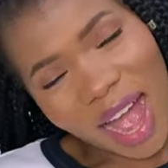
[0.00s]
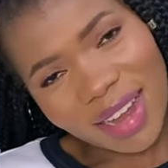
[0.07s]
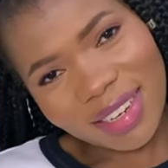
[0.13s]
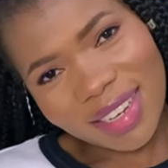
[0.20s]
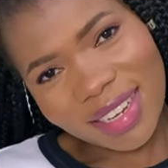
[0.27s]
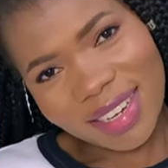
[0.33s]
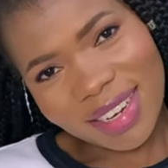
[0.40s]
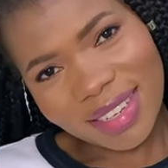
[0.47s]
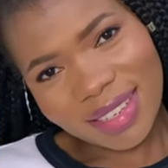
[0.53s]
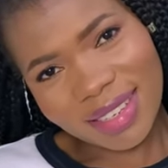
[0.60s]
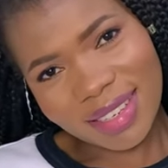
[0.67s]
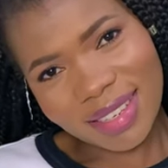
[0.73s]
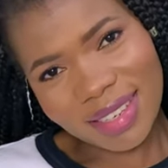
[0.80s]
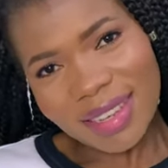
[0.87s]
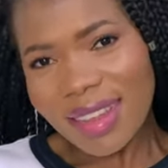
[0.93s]

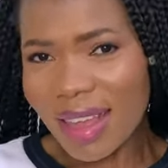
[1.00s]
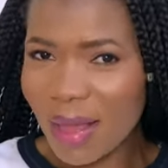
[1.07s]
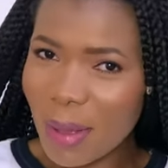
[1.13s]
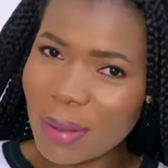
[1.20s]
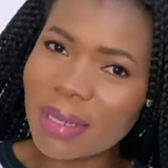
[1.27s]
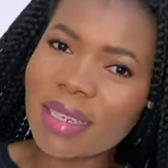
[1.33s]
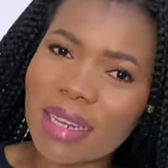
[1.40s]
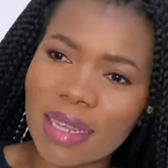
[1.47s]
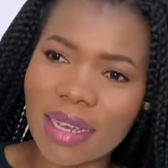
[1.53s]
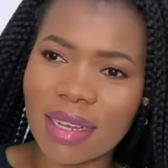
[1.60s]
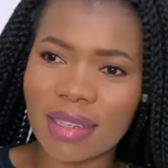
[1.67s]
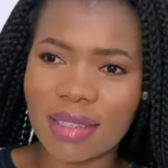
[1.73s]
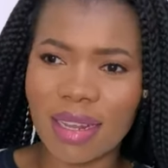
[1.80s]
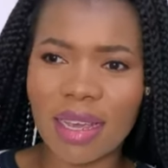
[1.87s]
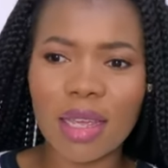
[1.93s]
Adidas
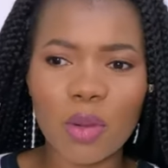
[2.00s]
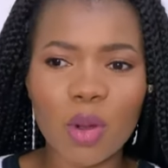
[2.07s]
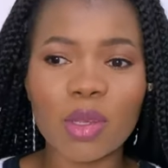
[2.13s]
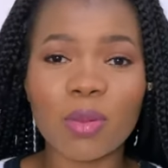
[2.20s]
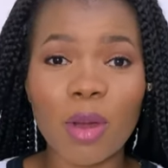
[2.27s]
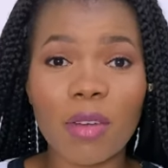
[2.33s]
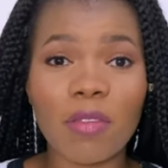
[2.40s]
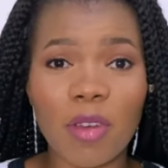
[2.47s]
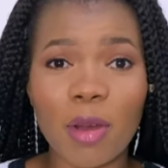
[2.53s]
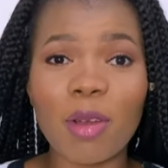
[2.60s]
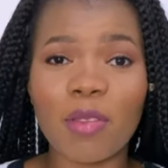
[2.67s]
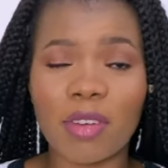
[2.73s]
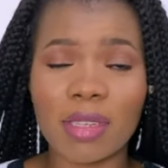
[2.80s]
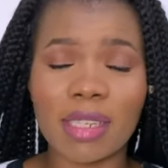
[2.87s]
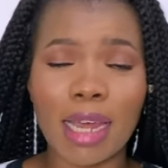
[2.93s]
sneakers, like it was my very
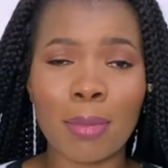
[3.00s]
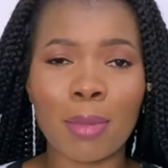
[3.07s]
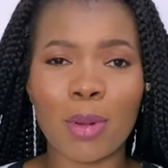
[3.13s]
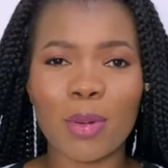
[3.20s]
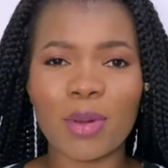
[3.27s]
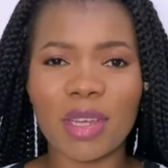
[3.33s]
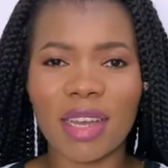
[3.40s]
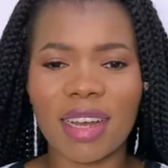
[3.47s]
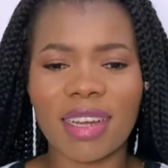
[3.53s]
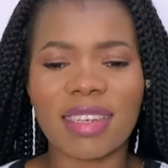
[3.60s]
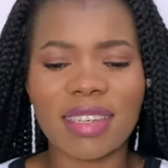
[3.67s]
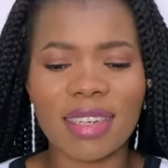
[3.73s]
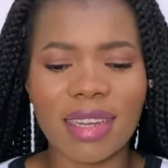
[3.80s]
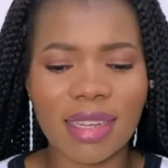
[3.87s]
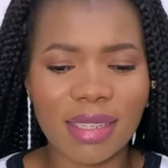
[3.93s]
first time owning
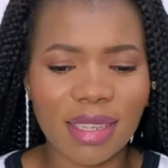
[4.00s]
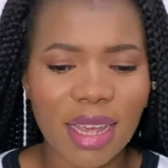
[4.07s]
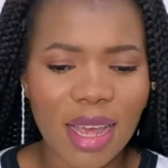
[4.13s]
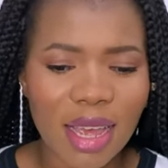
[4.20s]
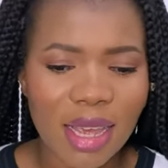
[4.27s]
Adidas,